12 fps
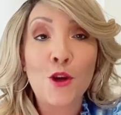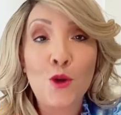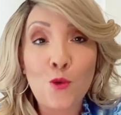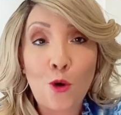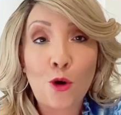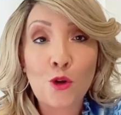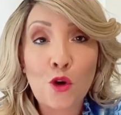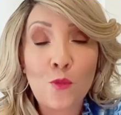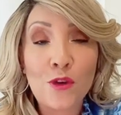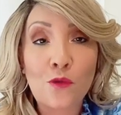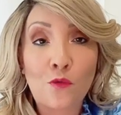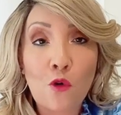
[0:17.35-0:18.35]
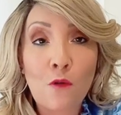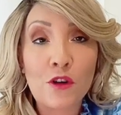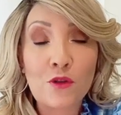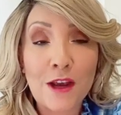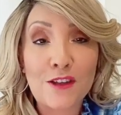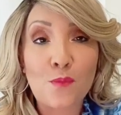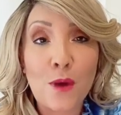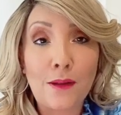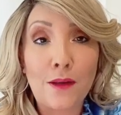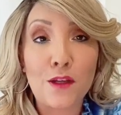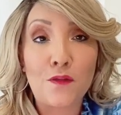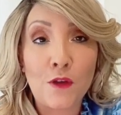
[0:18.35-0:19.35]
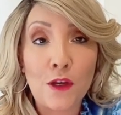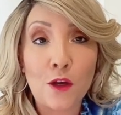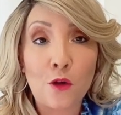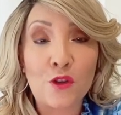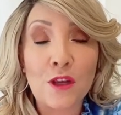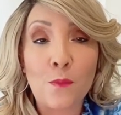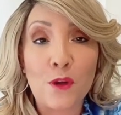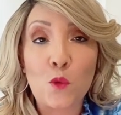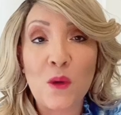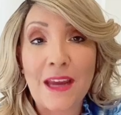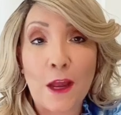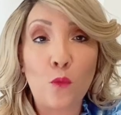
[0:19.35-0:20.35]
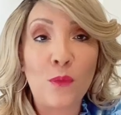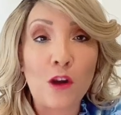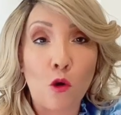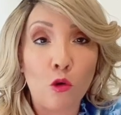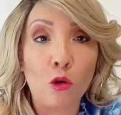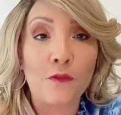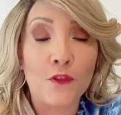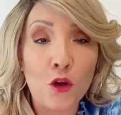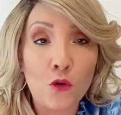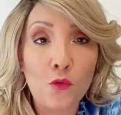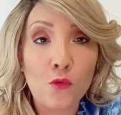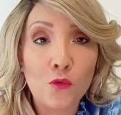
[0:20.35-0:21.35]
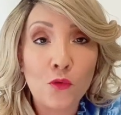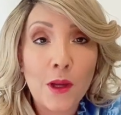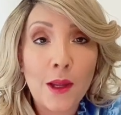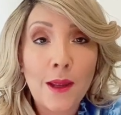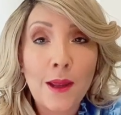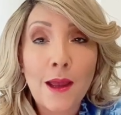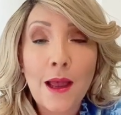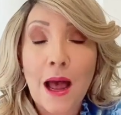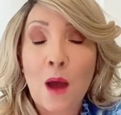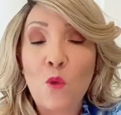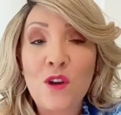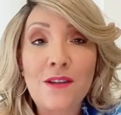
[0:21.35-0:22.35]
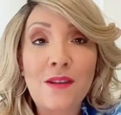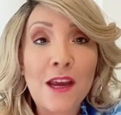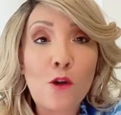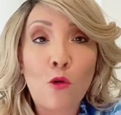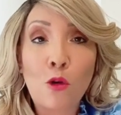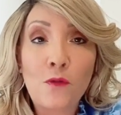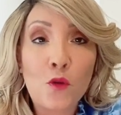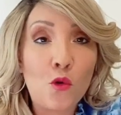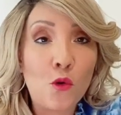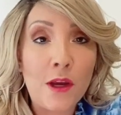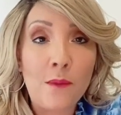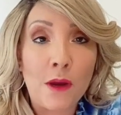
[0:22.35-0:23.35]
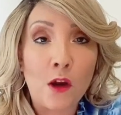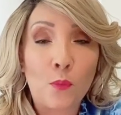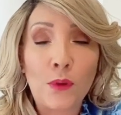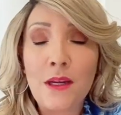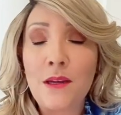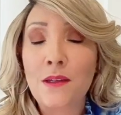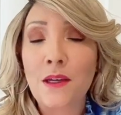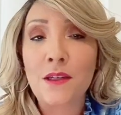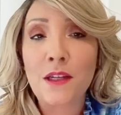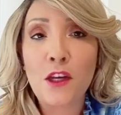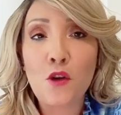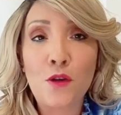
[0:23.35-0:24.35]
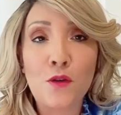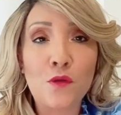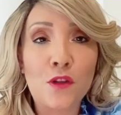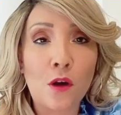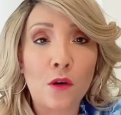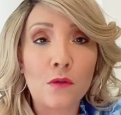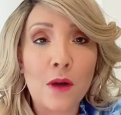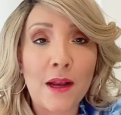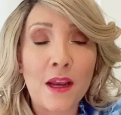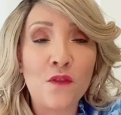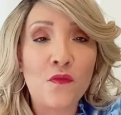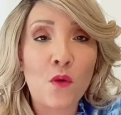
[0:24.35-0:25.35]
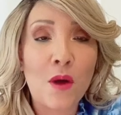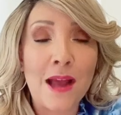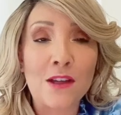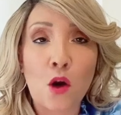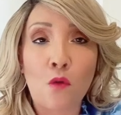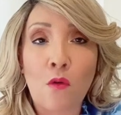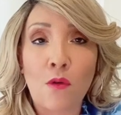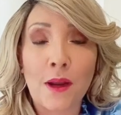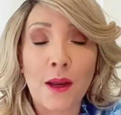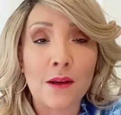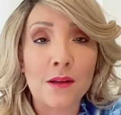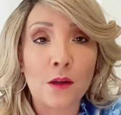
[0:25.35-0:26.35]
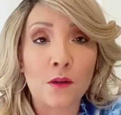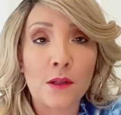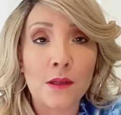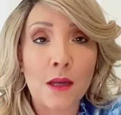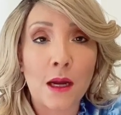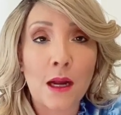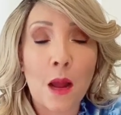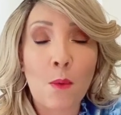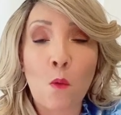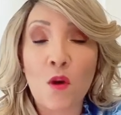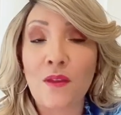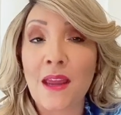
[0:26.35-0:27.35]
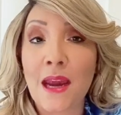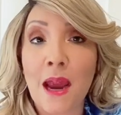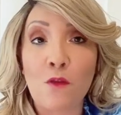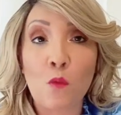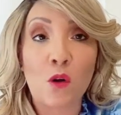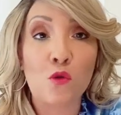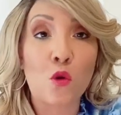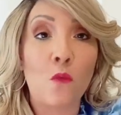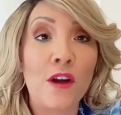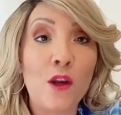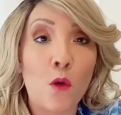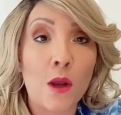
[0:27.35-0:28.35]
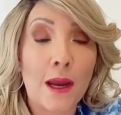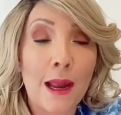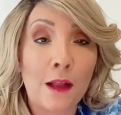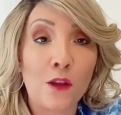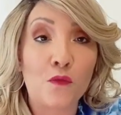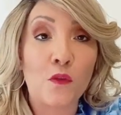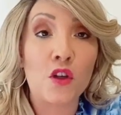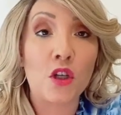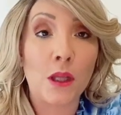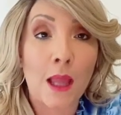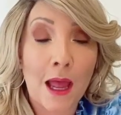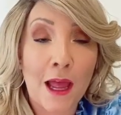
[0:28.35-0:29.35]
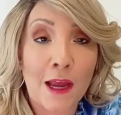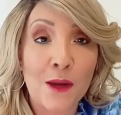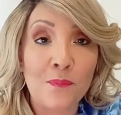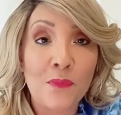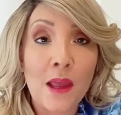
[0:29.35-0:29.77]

You all know Miss Aurorah tries to make these videos in between helping all of you. I want to thank all of you who email. Please continue to do so at info at aurorahdeyconsulting.com. I want to thank everyone who's already on the calendar for July.